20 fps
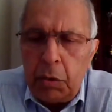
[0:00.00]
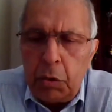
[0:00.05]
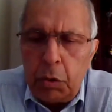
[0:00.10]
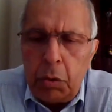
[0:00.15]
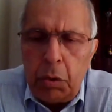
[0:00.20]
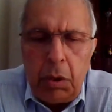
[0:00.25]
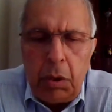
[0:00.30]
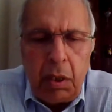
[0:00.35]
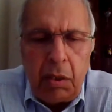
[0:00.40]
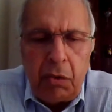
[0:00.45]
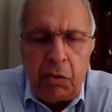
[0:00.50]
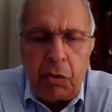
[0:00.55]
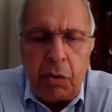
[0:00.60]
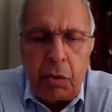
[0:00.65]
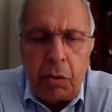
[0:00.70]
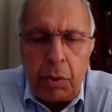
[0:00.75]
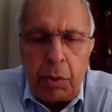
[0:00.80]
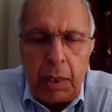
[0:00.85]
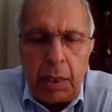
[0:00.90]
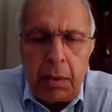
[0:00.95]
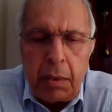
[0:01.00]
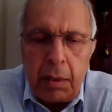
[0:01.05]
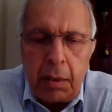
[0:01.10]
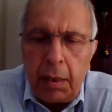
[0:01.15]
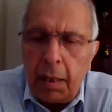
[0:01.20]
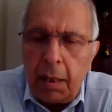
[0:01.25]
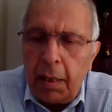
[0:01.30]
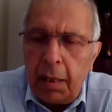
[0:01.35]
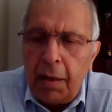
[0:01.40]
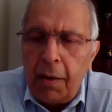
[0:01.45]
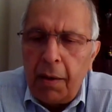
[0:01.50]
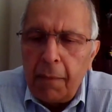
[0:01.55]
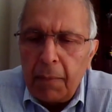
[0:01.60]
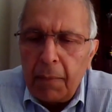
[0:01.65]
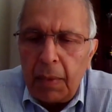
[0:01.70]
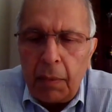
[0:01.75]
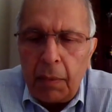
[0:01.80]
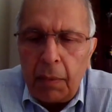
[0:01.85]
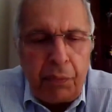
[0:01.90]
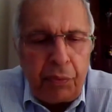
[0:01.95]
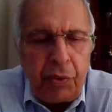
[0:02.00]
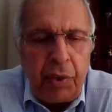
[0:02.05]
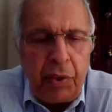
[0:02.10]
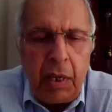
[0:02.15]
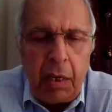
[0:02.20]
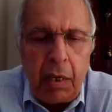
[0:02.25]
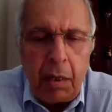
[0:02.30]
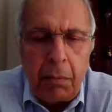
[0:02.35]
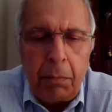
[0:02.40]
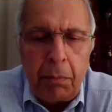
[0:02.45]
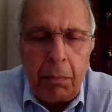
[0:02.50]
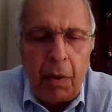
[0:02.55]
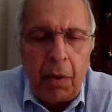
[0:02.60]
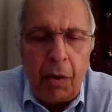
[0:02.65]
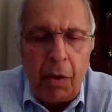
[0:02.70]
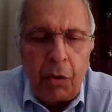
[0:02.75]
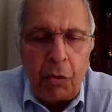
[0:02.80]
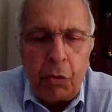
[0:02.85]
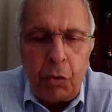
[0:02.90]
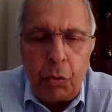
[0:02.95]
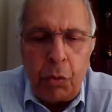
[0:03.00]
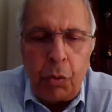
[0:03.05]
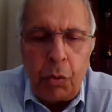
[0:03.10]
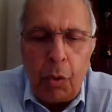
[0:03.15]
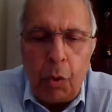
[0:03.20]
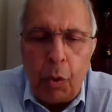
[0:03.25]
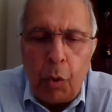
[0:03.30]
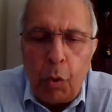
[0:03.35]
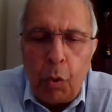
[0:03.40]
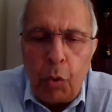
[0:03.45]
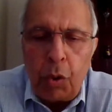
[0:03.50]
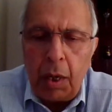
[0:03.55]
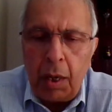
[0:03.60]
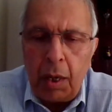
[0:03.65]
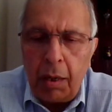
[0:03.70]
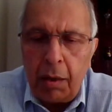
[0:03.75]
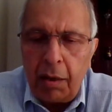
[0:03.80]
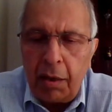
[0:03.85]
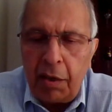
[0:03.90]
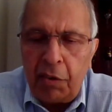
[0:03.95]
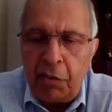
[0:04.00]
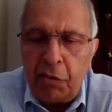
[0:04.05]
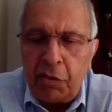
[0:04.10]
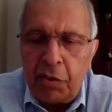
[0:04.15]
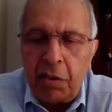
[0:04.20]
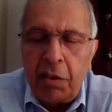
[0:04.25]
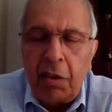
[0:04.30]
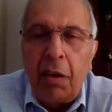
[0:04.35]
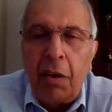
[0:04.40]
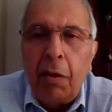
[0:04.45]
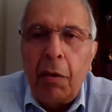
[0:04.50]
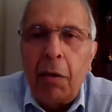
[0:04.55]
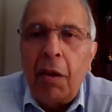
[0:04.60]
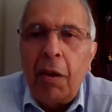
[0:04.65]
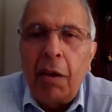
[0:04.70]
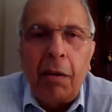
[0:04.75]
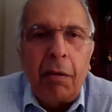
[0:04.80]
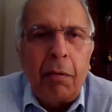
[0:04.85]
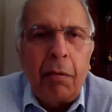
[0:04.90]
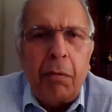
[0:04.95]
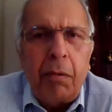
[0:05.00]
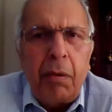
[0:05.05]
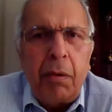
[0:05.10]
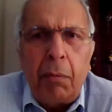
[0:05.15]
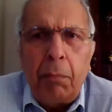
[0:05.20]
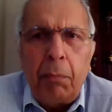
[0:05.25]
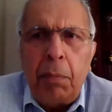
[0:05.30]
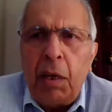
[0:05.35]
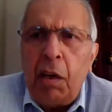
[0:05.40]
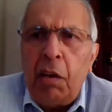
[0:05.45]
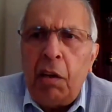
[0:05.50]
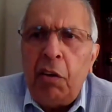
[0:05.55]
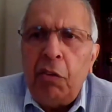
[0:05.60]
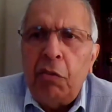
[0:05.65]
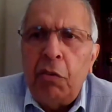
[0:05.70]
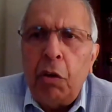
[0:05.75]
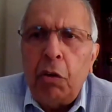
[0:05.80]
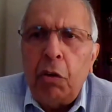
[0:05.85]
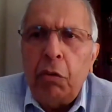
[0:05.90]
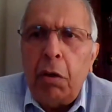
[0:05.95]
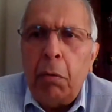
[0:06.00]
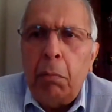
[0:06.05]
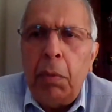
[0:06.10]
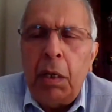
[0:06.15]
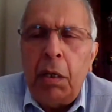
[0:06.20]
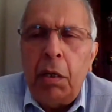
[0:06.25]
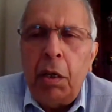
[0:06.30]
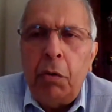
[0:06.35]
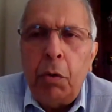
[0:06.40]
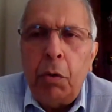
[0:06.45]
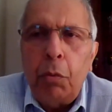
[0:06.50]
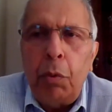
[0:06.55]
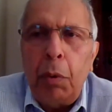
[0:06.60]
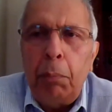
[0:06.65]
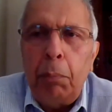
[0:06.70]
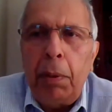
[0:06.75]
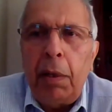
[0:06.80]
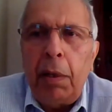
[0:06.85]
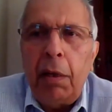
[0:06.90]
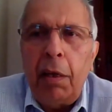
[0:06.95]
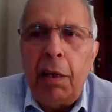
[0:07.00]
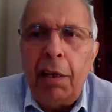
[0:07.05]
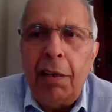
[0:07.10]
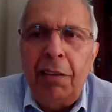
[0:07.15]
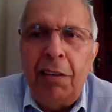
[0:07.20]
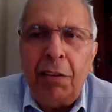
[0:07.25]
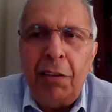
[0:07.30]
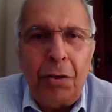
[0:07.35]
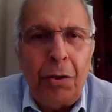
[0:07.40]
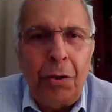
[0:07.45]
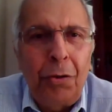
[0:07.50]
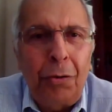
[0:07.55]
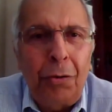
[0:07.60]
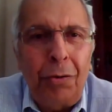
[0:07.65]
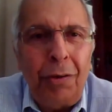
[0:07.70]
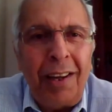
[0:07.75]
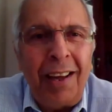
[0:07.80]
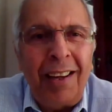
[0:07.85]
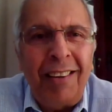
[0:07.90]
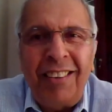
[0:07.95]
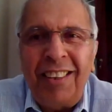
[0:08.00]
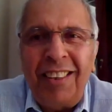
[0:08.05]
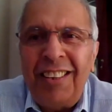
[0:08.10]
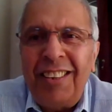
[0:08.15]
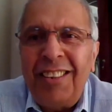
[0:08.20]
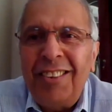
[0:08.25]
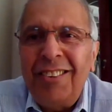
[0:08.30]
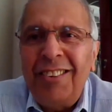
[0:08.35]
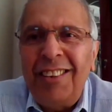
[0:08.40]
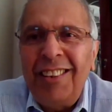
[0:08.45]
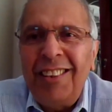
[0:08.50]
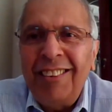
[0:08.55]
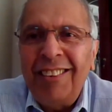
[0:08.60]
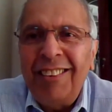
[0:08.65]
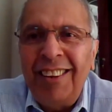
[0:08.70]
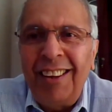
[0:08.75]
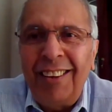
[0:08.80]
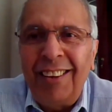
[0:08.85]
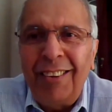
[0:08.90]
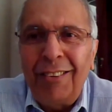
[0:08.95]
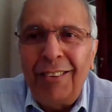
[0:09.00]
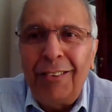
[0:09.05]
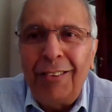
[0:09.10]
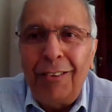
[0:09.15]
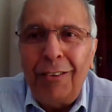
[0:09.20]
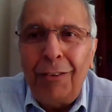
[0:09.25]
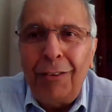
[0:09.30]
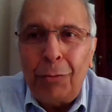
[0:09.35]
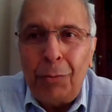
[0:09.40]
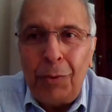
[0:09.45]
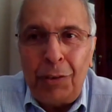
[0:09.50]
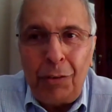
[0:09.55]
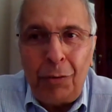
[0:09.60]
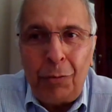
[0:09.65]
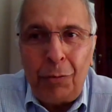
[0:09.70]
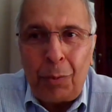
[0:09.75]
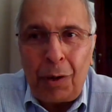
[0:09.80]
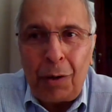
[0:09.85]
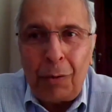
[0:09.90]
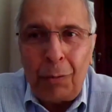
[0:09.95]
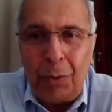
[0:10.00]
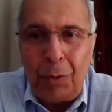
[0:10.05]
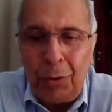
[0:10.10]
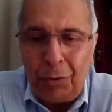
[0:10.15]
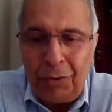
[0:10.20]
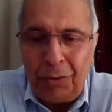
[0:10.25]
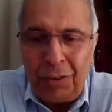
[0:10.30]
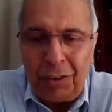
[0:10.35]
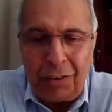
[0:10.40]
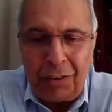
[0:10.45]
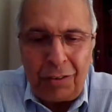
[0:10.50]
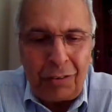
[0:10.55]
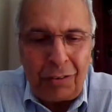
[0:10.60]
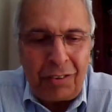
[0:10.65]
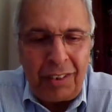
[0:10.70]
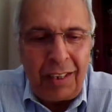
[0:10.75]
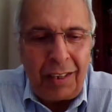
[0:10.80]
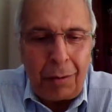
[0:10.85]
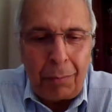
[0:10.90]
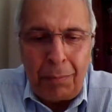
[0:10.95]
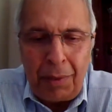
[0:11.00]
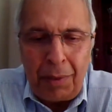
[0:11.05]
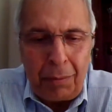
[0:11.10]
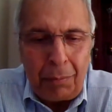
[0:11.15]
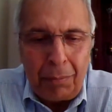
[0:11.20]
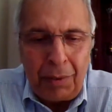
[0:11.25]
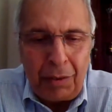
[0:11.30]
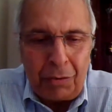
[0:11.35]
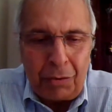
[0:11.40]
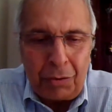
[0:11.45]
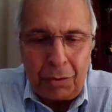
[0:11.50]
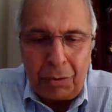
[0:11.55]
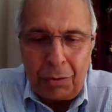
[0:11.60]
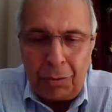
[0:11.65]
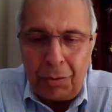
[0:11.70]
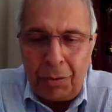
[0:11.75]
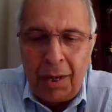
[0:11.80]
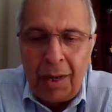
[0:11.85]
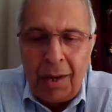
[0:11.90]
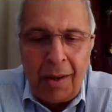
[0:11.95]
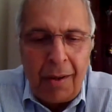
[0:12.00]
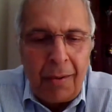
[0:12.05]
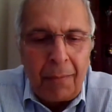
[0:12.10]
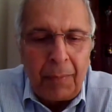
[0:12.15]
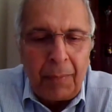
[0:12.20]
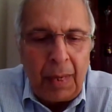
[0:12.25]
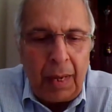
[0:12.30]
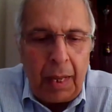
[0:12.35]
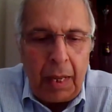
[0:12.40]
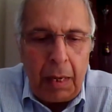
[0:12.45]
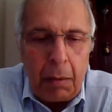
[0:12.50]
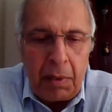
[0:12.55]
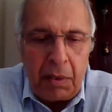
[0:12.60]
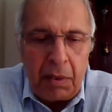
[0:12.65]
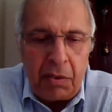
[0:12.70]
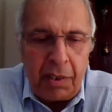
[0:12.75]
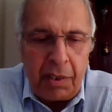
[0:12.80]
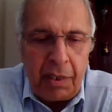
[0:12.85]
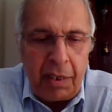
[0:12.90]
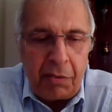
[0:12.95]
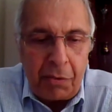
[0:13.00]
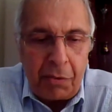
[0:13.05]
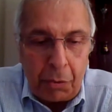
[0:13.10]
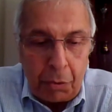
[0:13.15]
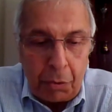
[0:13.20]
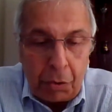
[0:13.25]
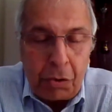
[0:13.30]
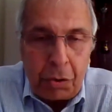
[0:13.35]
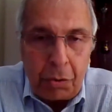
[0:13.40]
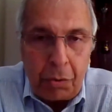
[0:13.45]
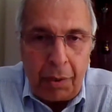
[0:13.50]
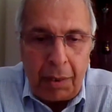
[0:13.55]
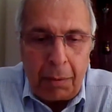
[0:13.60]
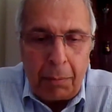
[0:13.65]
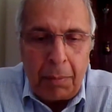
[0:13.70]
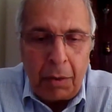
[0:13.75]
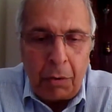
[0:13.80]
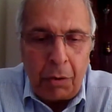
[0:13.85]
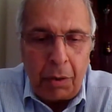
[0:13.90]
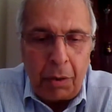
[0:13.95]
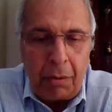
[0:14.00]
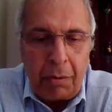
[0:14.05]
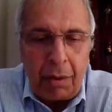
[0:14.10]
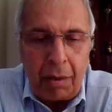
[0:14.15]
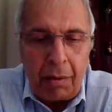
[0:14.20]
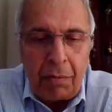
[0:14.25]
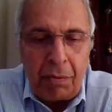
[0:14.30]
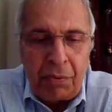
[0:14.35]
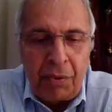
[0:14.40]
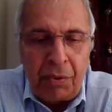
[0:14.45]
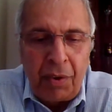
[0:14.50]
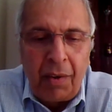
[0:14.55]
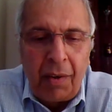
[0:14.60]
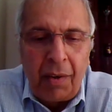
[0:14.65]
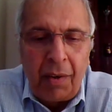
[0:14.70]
unions greater freedom to organize. But it is not committed to repealing the Tory anti-union laws, which is what I wanted to see a commitment to. Labour says also in the monograph,